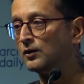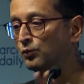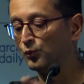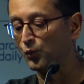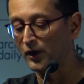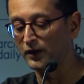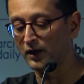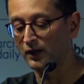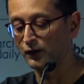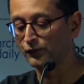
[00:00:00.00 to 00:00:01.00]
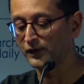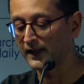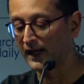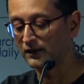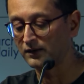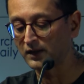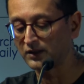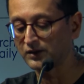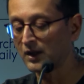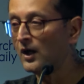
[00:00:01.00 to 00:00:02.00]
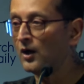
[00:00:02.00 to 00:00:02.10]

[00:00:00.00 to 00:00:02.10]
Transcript: it would void any of their guarantees.